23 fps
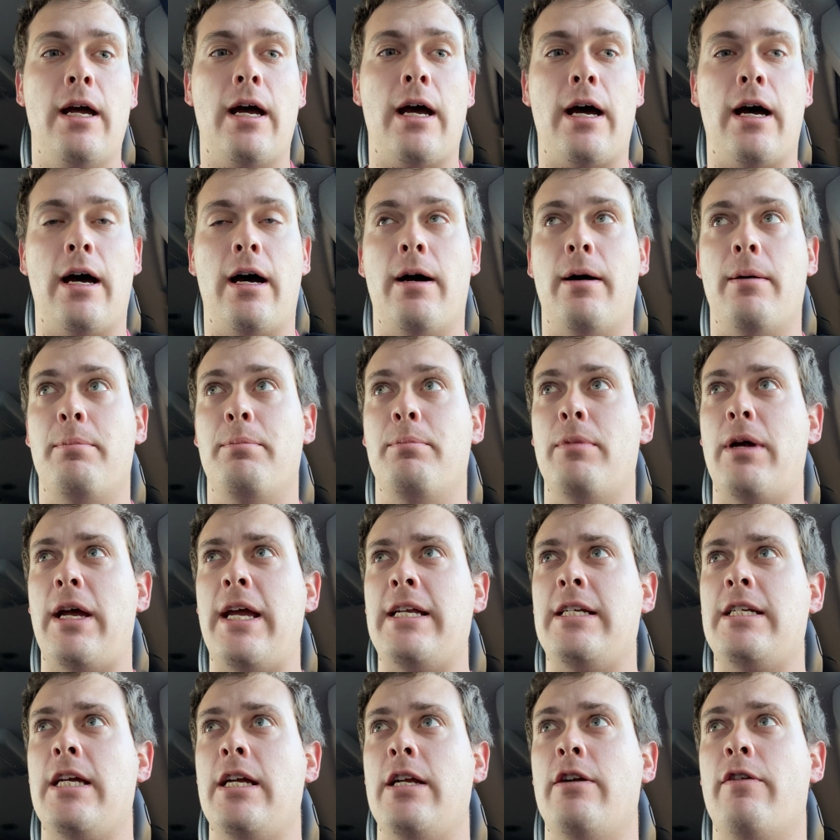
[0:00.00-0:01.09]

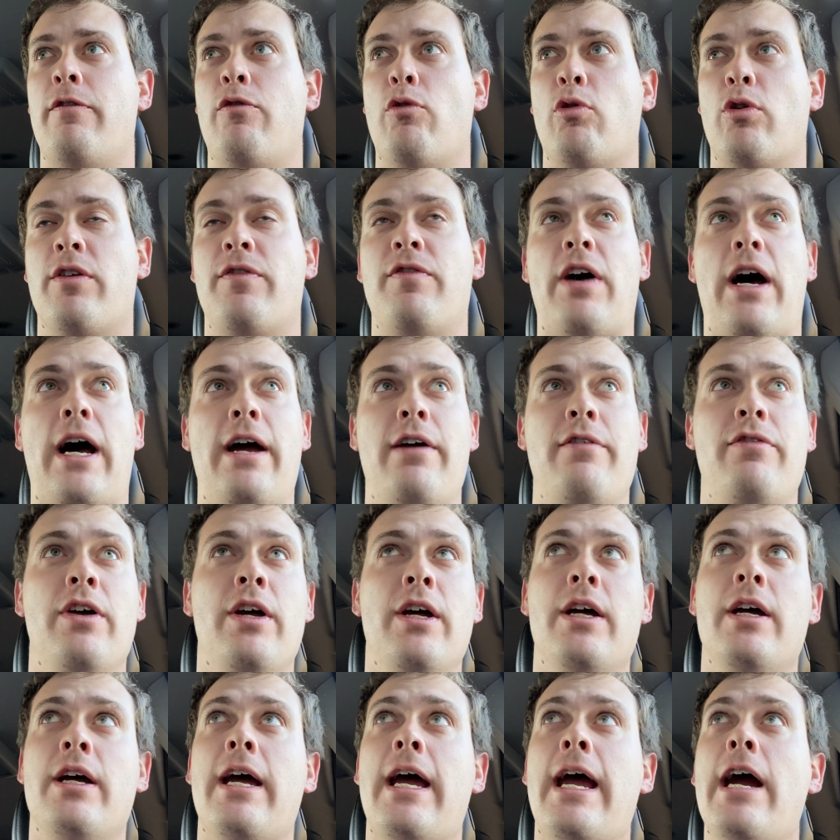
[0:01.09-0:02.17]
18 to 45.
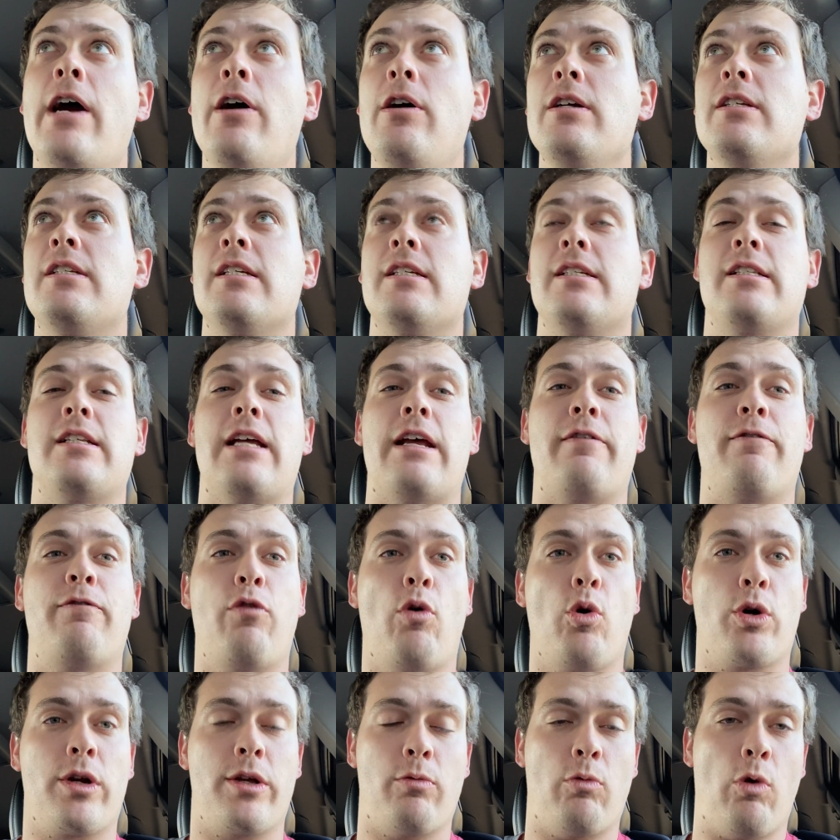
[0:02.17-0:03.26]
Harris is at
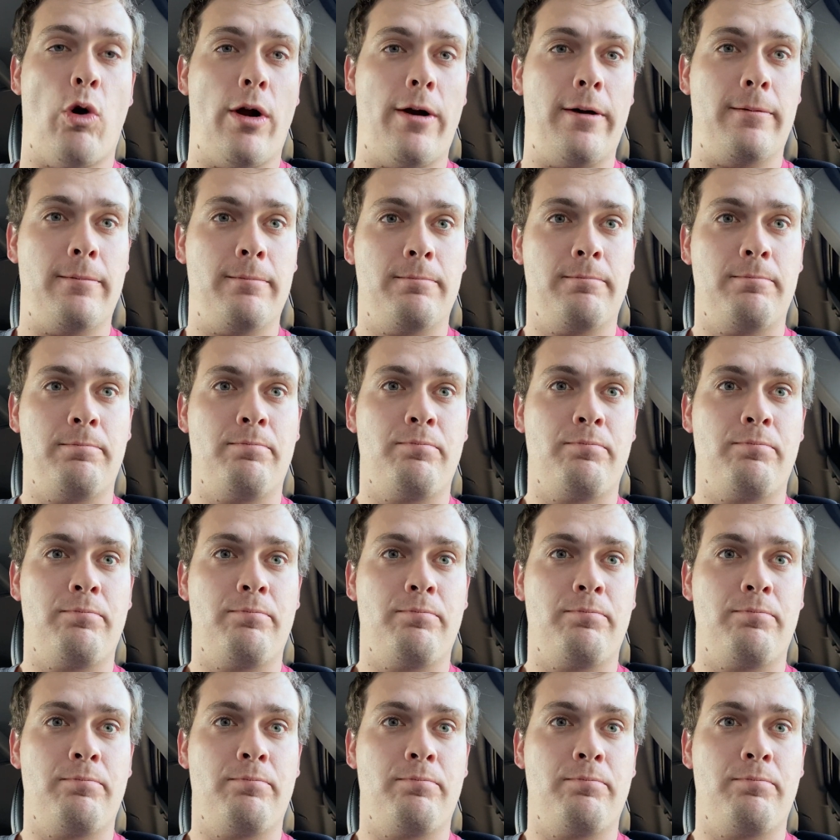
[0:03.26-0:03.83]
41.